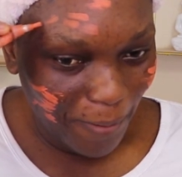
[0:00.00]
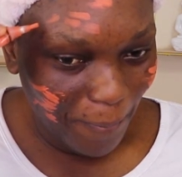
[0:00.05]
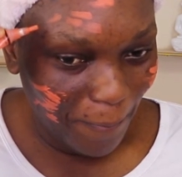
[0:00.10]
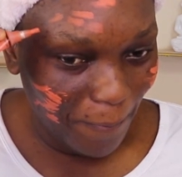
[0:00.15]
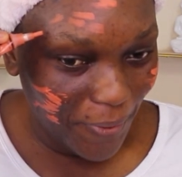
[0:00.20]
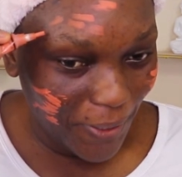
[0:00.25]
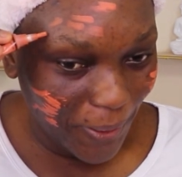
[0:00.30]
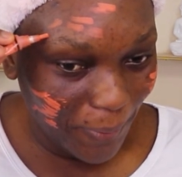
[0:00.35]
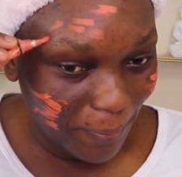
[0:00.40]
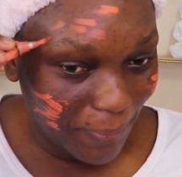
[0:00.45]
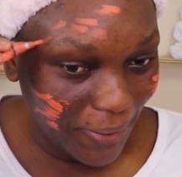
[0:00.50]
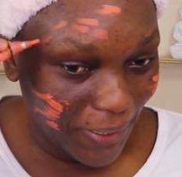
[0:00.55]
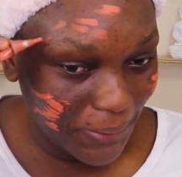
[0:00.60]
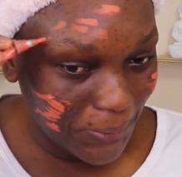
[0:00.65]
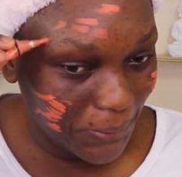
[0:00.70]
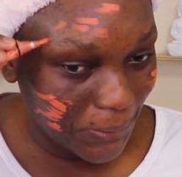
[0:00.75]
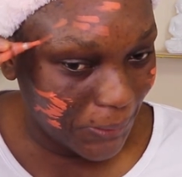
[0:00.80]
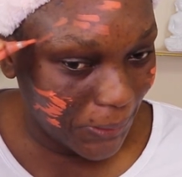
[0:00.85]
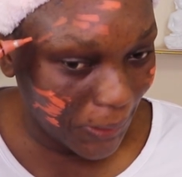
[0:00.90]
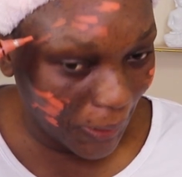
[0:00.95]
But
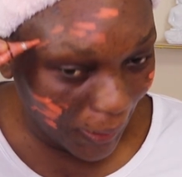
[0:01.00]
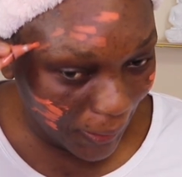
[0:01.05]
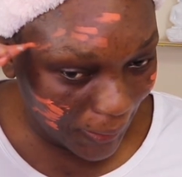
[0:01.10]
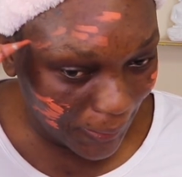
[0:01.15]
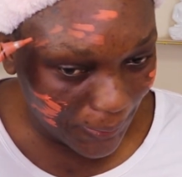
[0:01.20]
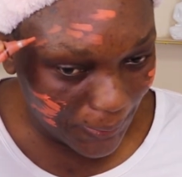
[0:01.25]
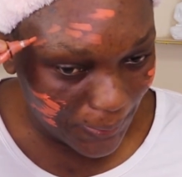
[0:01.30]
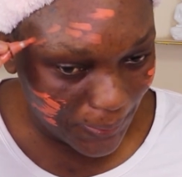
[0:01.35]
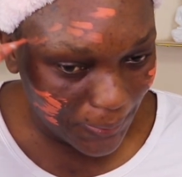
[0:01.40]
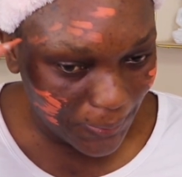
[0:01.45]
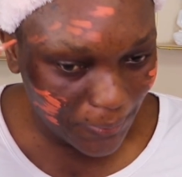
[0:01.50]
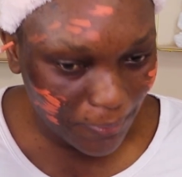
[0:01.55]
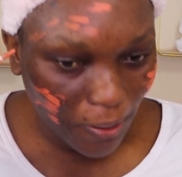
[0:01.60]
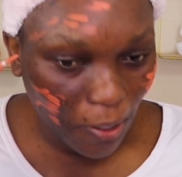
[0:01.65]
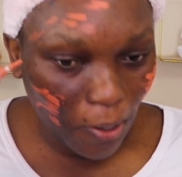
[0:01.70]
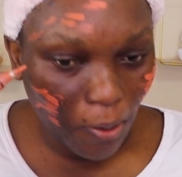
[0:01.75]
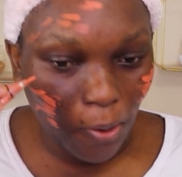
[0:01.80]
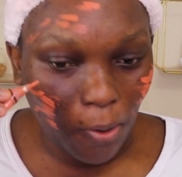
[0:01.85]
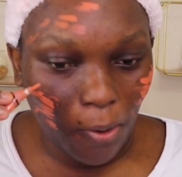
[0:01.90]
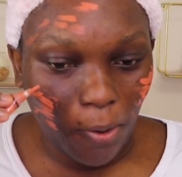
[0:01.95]
my cheeks,
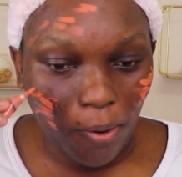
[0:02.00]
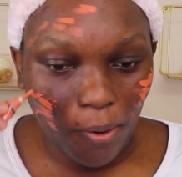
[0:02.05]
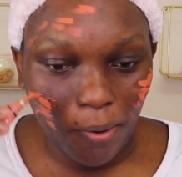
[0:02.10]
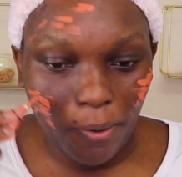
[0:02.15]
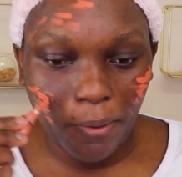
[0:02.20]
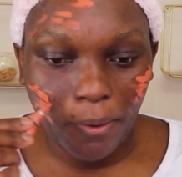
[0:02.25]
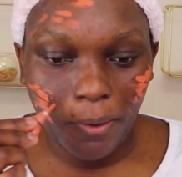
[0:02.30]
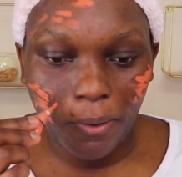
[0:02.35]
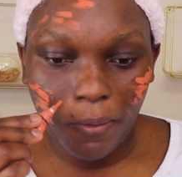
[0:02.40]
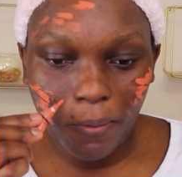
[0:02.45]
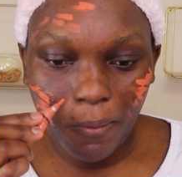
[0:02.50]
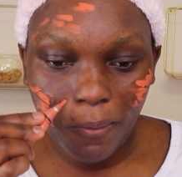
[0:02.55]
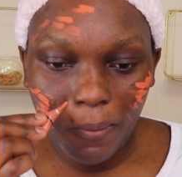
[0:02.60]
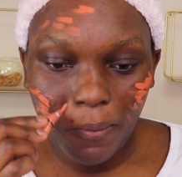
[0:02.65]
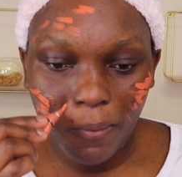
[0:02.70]
girl,